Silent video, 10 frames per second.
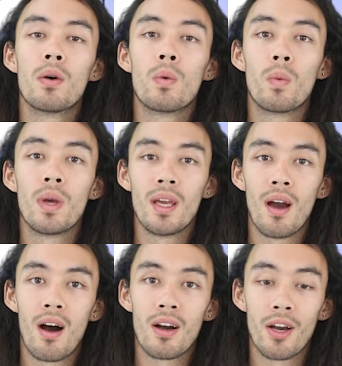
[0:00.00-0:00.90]
We
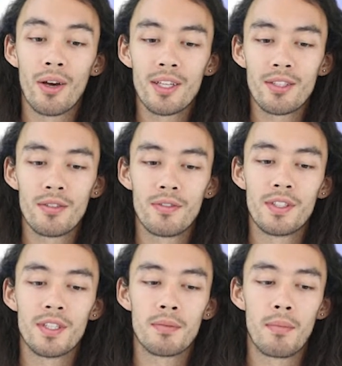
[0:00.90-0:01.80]
are going to
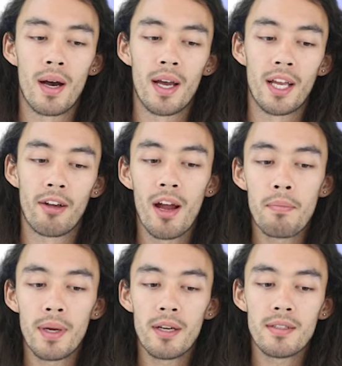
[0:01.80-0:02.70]
visit my
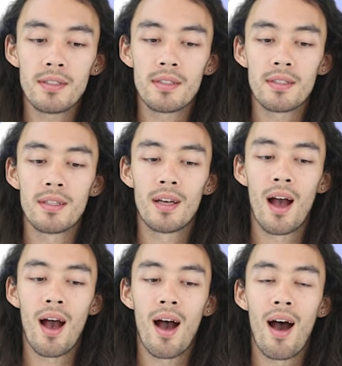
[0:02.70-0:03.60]
grandparents
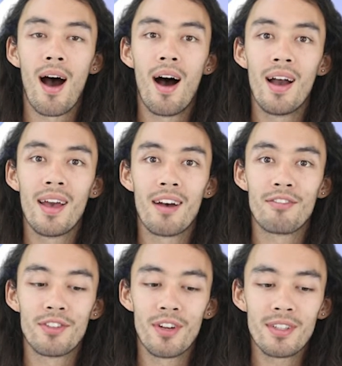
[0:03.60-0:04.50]
I
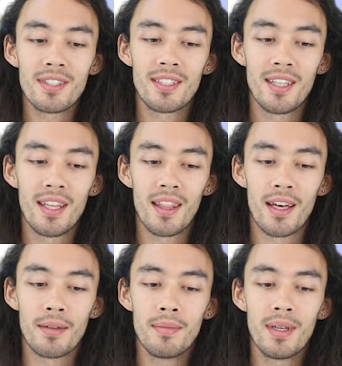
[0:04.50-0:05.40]
have not seen
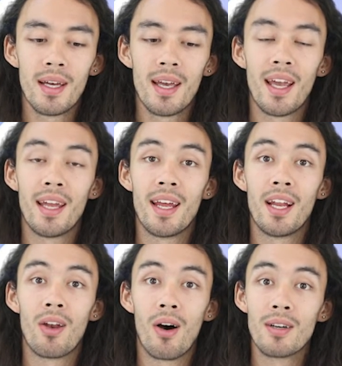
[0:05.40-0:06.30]
them in a
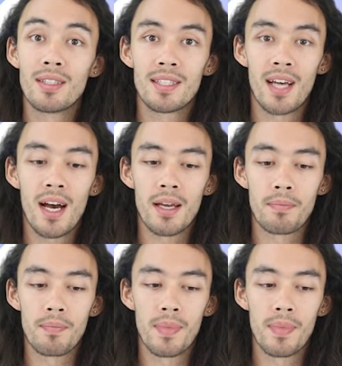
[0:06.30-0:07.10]
long time.